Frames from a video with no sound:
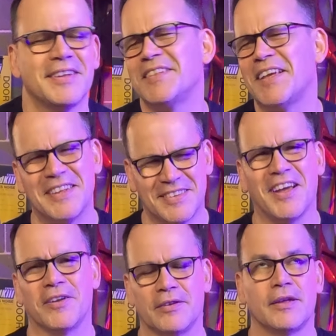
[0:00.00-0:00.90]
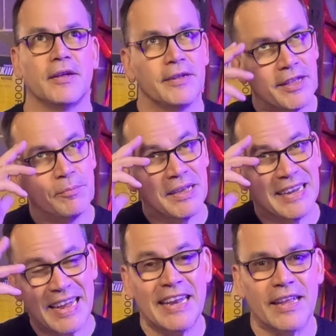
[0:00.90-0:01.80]
No, you don't. Now, you'd be
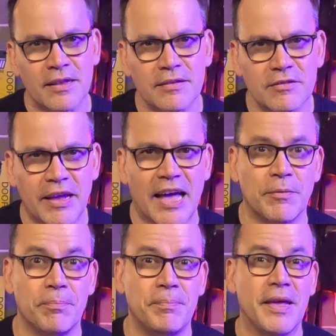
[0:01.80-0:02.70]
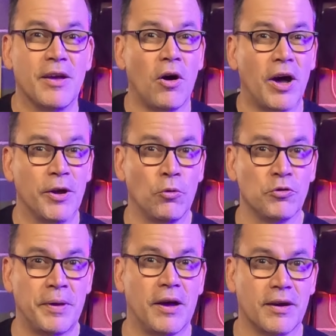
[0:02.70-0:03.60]
an idiot to have a big high
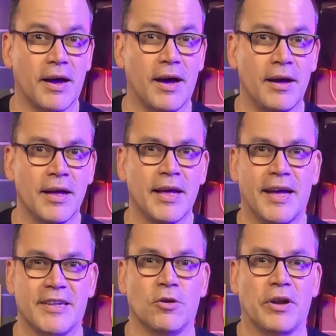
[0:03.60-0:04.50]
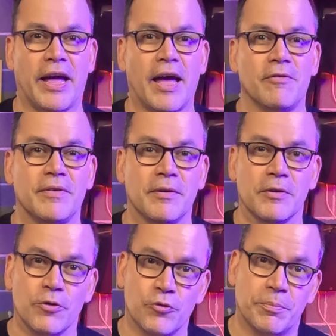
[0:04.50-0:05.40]
horsepower car and not have
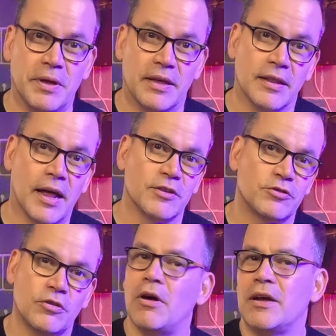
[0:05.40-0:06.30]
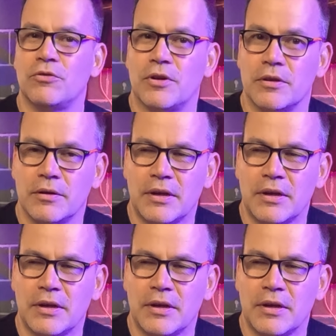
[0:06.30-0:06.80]
grippy large tires on it.